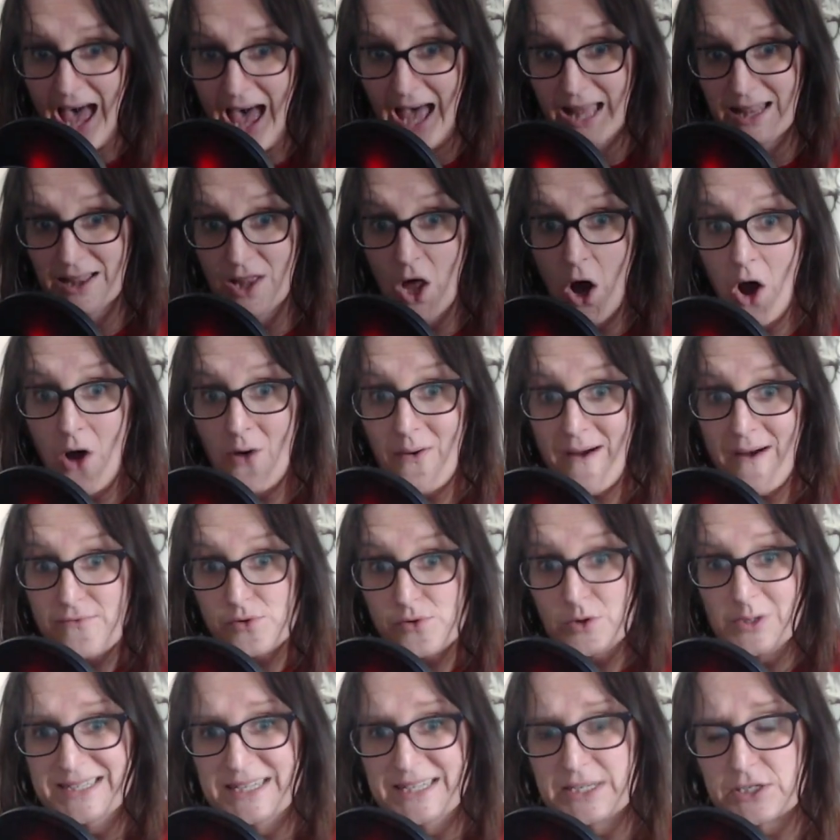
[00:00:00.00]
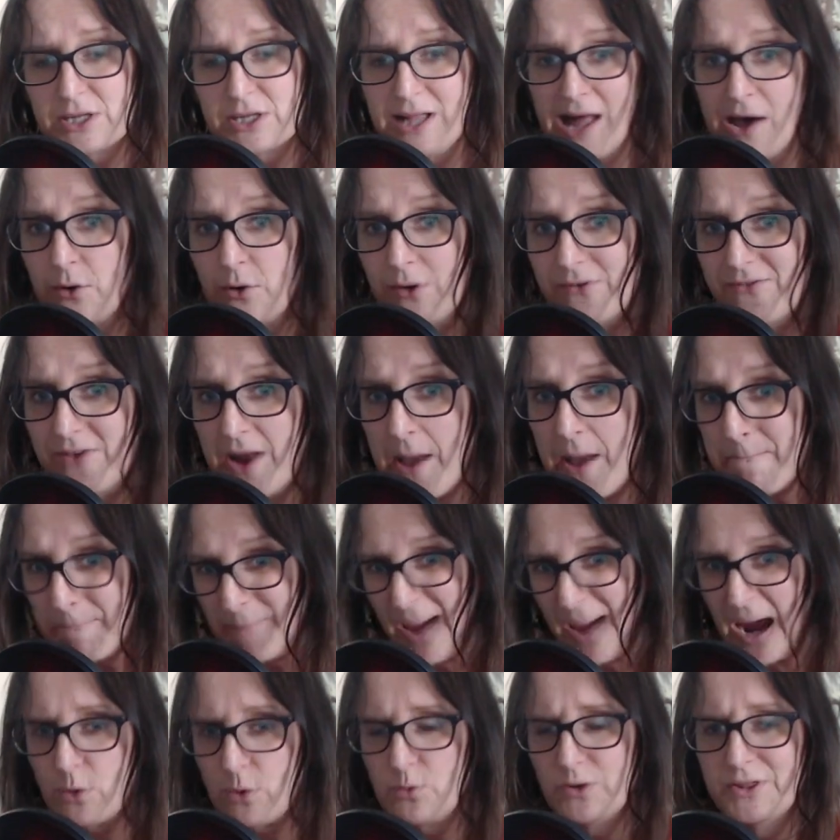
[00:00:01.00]
Hello everyone, it's Clara and I'm
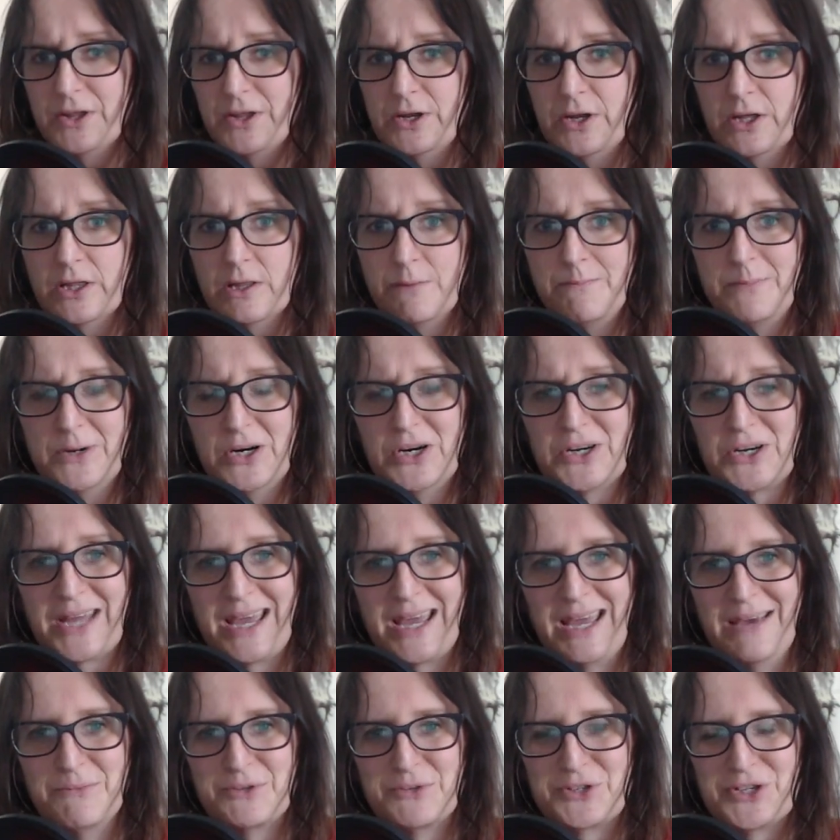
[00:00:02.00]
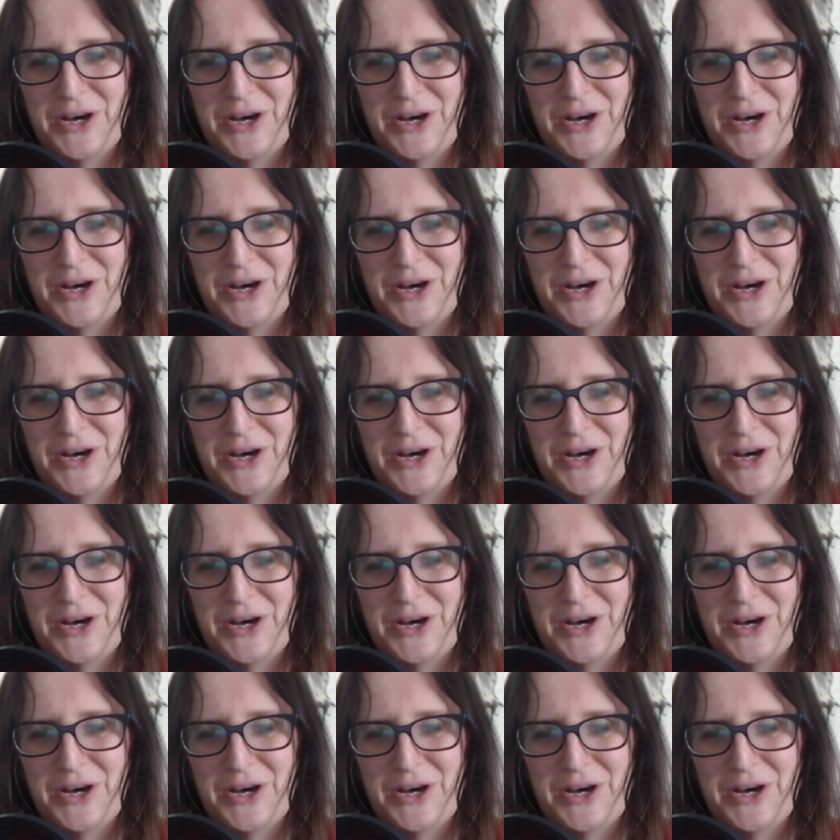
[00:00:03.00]
back with another board game.